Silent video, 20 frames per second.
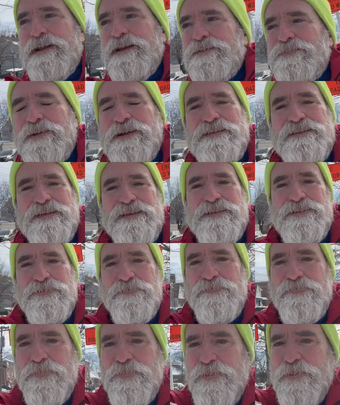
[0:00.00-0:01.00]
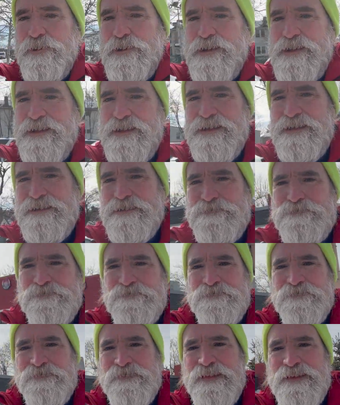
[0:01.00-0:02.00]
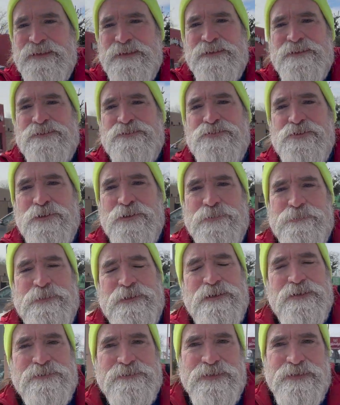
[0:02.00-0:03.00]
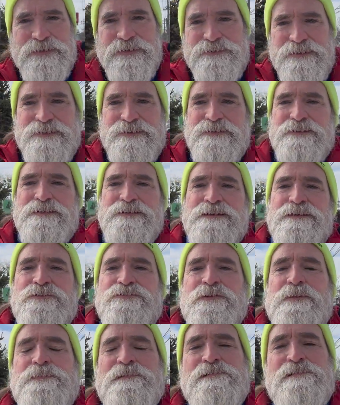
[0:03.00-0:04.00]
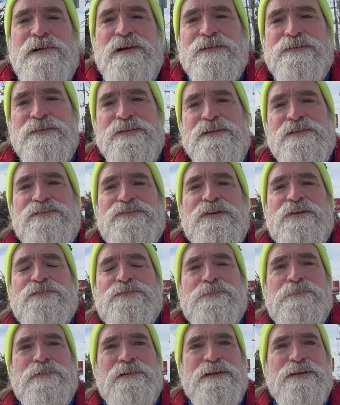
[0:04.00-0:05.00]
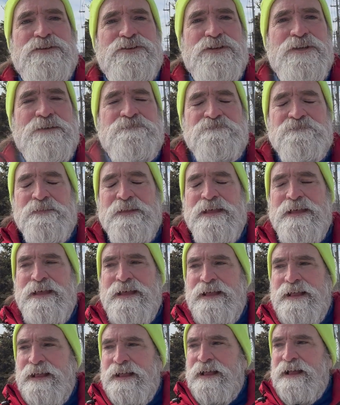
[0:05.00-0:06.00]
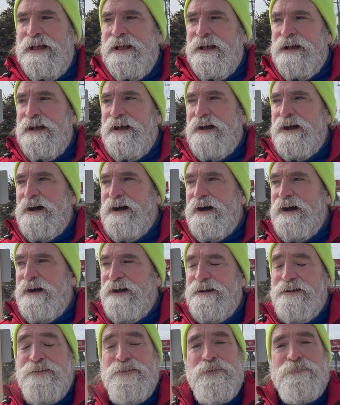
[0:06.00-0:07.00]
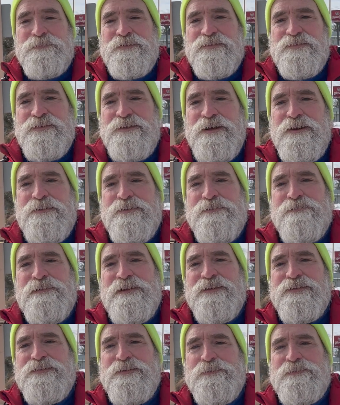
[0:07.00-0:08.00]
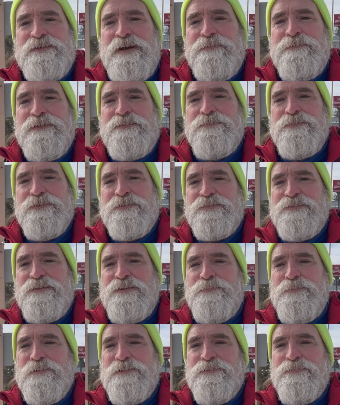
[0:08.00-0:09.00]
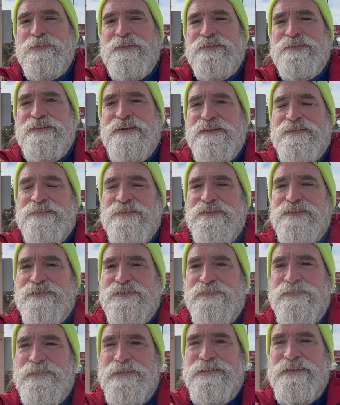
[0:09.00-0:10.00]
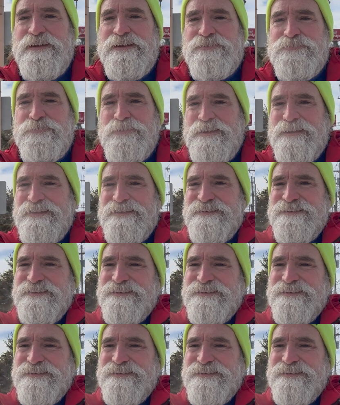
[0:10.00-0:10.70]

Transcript: anyway, thank you for joining me on that trip across the Eastchester Bridge. Hope to see you out here running sometime, and we'll see where the wind takes us for the next one.